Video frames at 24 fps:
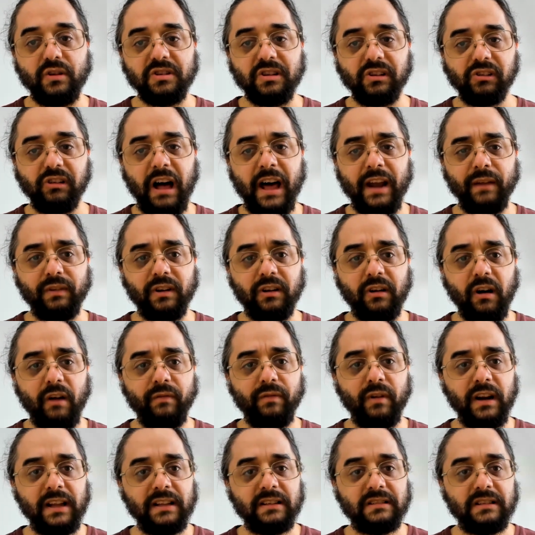there's a lot of
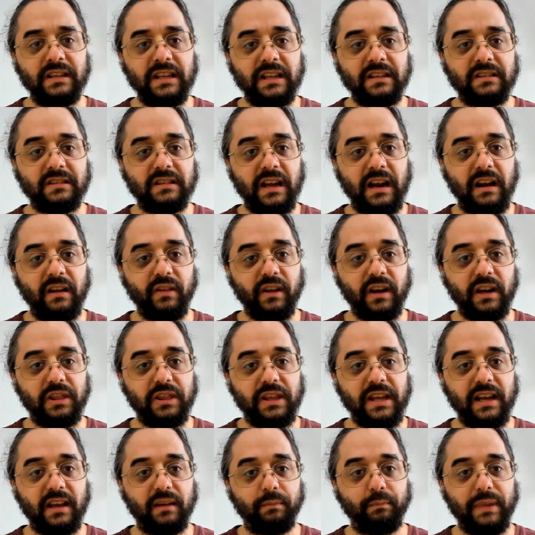governance needs there that I
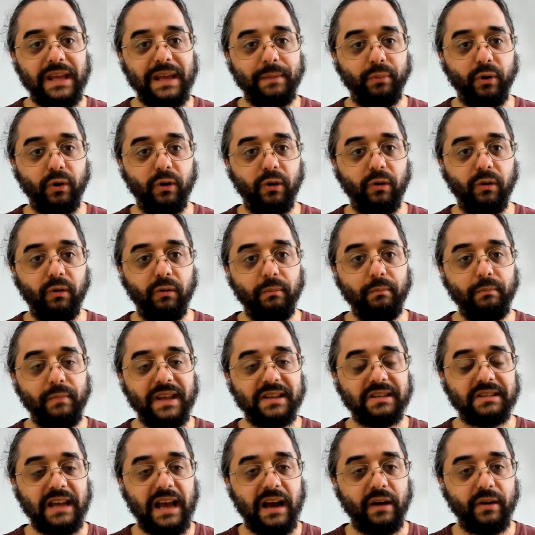think people
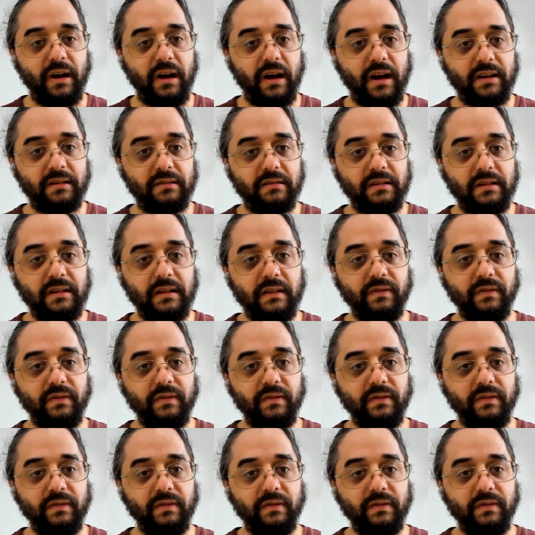miss out on.